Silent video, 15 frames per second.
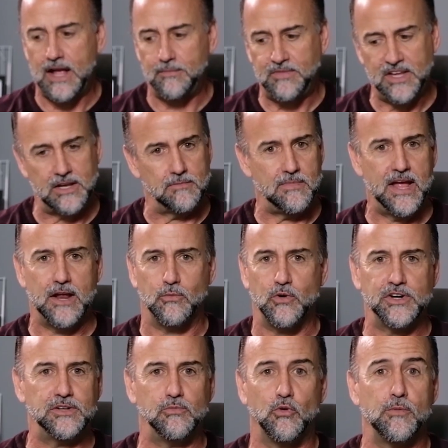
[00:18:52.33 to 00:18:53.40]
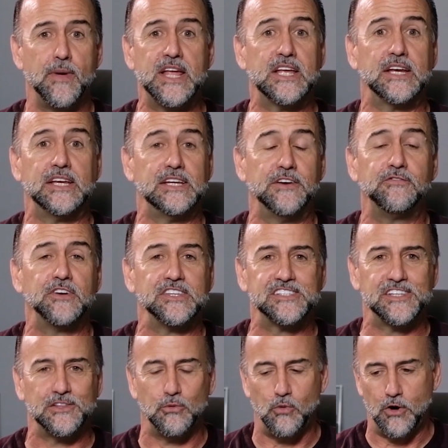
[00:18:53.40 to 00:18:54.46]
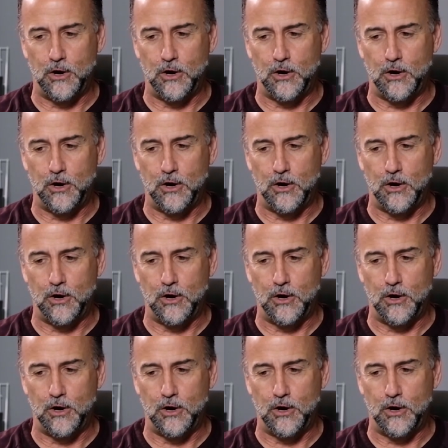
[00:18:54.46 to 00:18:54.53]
I'm thinking, man, we're, we're making a difference in the